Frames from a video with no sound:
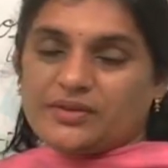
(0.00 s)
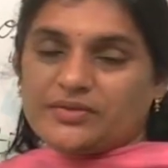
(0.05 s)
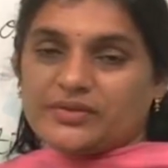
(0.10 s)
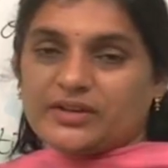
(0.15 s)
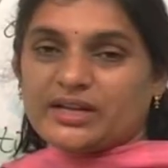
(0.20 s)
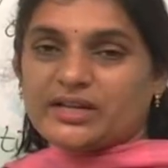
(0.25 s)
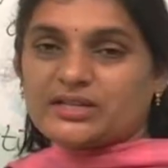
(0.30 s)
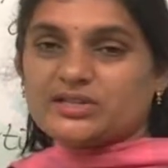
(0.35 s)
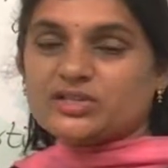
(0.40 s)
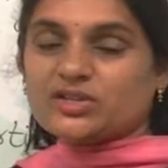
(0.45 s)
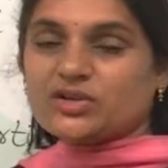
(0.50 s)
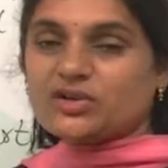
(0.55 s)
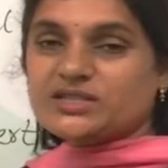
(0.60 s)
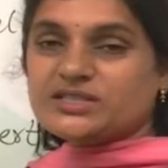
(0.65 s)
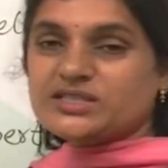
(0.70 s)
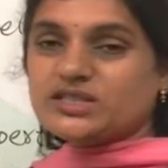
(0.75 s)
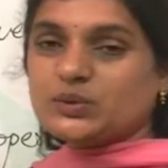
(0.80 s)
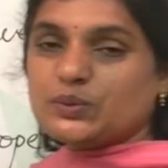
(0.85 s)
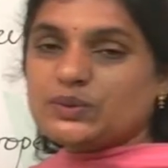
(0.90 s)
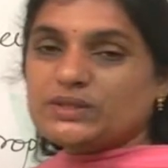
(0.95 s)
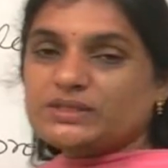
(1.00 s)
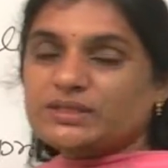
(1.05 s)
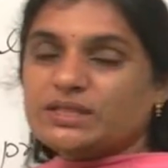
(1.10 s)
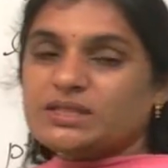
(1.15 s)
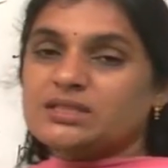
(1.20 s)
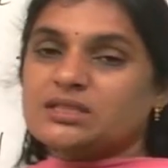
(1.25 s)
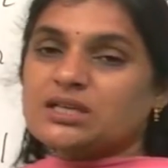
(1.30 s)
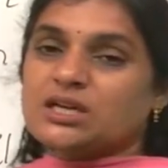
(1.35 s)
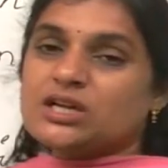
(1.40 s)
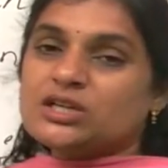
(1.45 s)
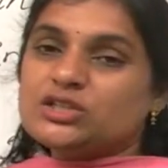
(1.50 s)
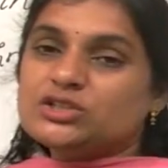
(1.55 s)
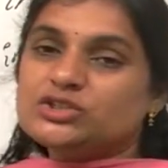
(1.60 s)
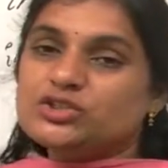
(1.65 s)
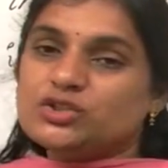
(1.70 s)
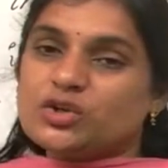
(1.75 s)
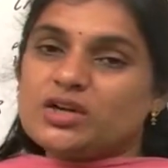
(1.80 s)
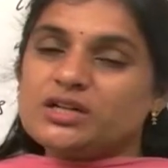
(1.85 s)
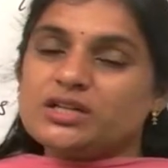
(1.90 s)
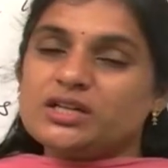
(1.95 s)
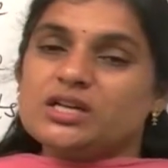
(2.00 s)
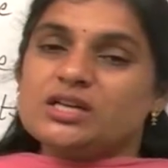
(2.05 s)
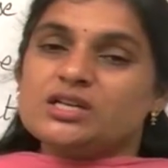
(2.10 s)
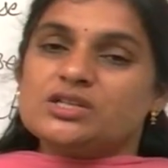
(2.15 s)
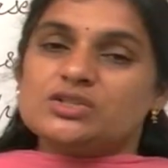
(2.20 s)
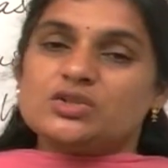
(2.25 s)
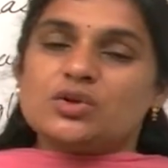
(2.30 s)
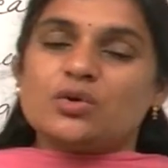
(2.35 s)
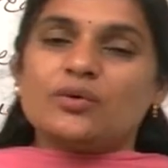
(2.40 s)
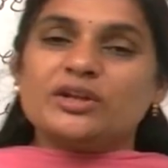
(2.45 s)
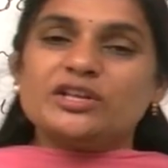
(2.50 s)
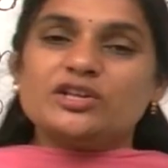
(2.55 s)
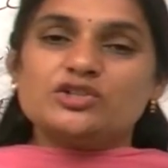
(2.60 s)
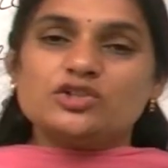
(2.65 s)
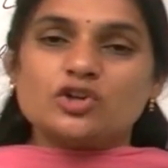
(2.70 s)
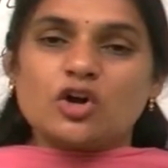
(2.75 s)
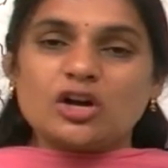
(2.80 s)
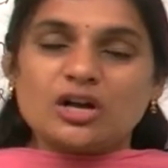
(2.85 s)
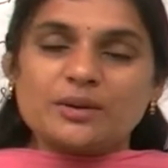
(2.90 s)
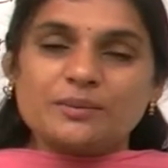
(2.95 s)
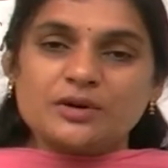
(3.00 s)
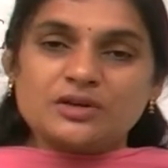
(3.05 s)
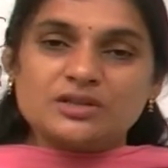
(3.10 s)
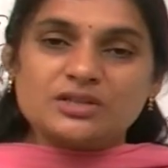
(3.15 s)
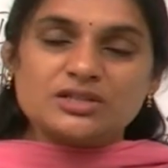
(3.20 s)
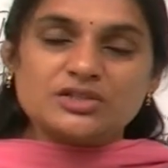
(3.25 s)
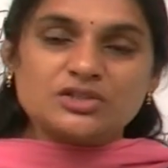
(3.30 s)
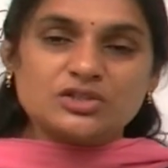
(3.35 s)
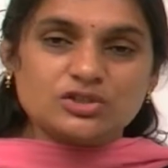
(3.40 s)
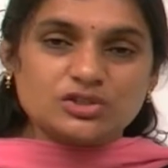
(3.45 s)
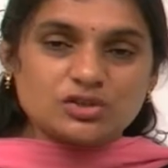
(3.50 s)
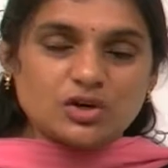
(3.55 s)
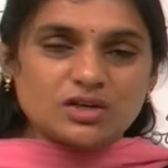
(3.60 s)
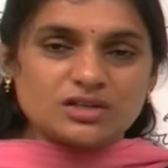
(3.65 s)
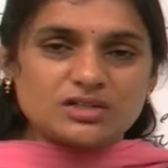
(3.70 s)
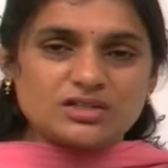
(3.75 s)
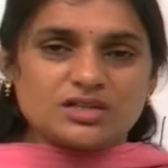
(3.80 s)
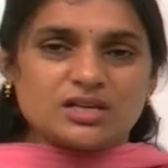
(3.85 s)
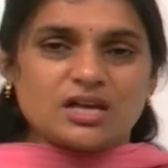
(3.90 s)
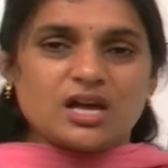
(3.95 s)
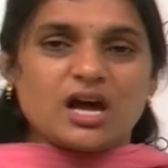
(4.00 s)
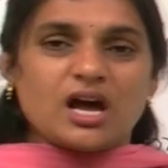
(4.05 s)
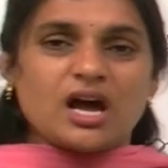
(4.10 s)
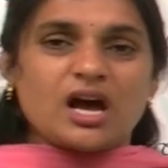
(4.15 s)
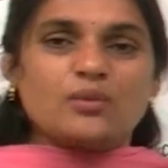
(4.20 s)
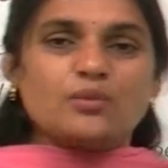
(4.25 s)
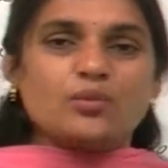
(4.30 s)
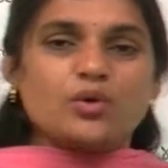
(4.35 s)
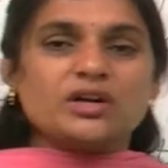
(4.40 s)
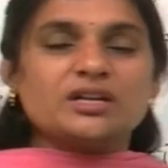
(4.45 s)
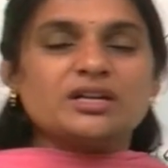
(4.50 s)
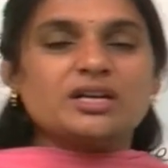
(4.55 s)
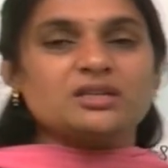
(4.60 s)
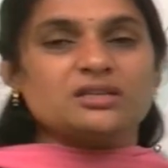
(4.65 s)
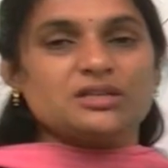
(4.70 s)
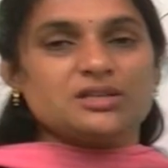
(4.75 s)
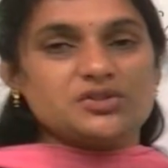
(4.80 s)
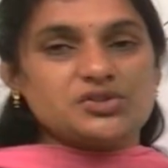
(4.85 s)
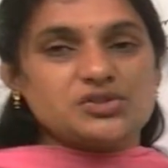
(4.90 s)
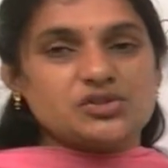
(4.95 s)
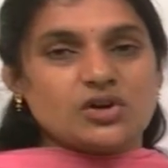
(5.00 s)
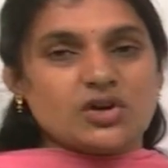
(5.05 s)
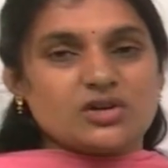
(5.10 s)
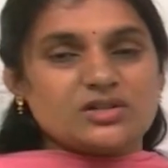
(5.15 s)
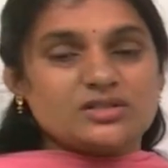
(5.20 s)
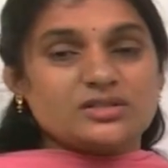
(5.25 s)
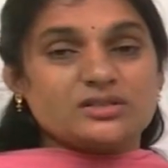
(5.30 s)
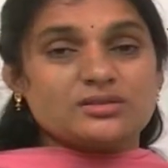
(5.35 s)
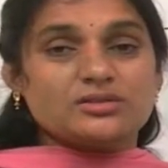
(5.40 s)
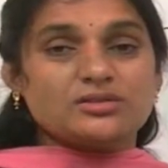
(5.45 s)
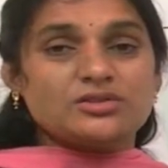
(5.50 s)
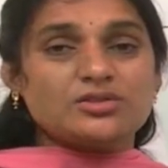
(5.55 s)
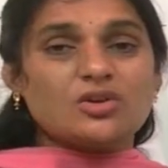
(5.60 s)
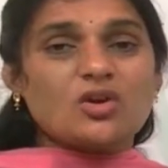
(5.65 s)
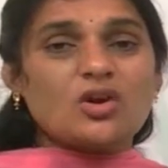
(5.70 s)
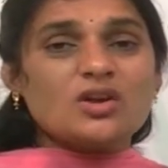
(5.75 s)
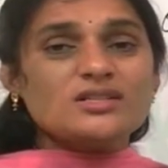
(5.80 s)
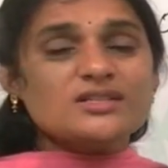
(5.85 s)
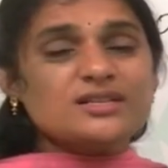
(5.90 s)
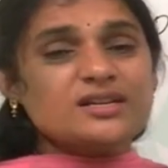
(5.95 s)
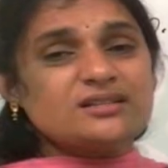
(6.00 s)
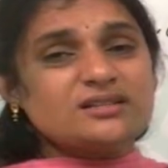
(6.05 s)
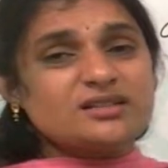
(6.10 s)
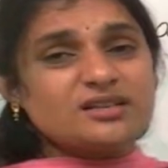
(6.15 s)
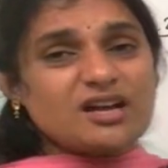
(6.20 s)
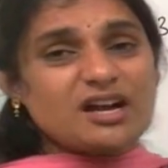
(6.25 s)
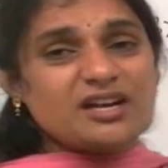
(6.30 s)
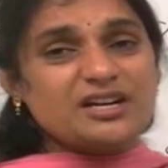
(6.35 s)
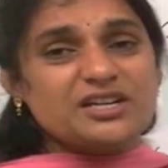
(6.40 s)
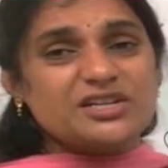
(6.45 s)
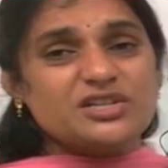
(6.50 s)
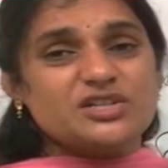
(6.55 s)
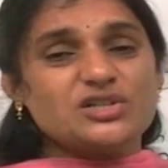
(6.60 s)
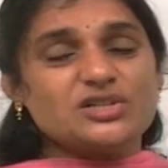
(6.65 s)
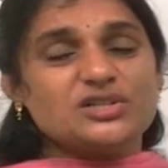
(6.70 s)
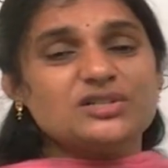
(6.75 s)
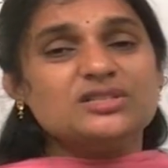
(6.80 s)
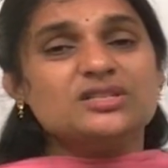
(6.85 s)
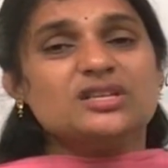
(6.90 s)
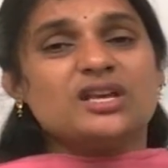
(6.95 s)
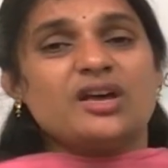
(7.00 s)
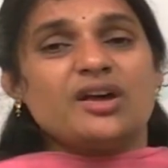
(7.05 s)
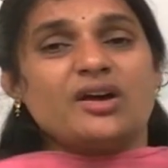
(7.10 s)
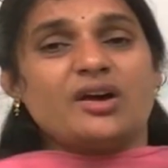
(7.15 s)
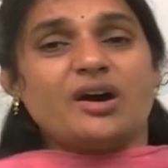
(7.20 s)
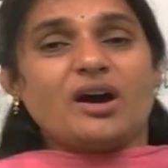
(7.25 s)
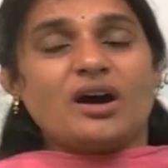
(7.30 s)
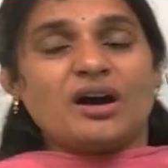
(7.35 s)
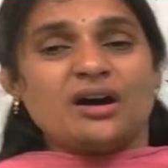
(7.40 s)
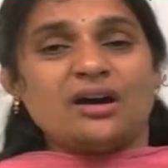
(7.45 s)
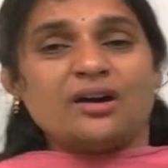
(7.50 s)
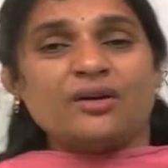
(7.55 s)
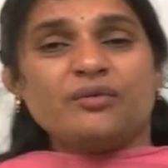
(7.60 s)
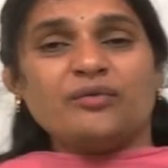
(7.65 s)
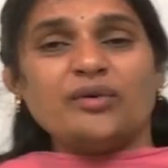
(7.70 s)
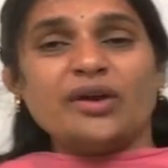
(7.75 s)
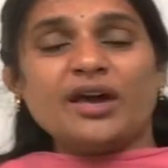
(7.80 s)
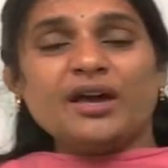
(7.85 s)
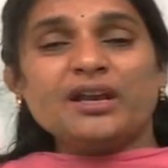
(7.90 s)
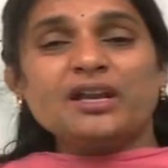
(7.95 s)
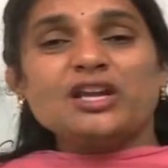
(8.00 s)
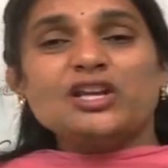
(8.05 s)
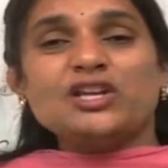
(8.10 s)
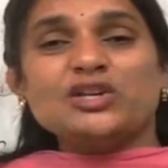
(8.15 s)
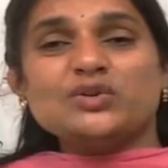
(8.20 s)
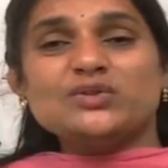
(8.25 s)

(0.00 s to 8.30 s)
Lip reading: The next consequence is drought. So when you talk about these droughts, what are these droughts? Droughts are the conditions where you